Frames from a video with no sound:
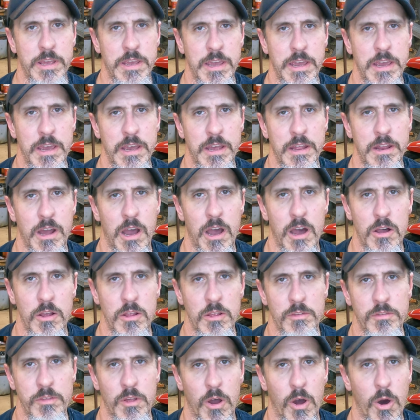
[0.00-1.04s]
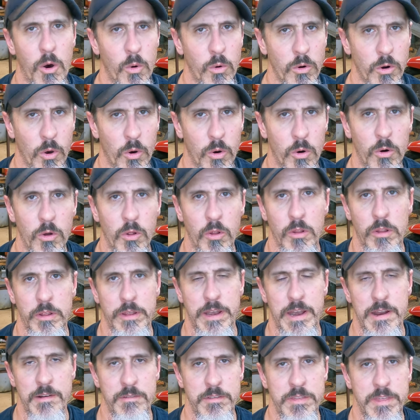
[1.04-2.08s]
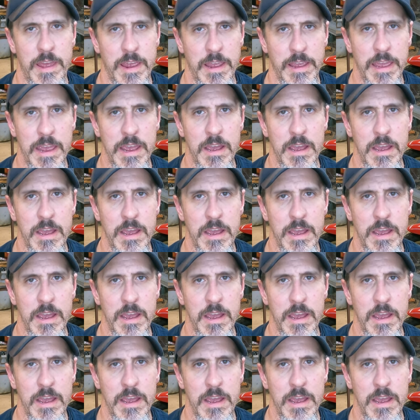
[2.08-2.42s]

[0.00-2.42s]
to get all the old oil and everything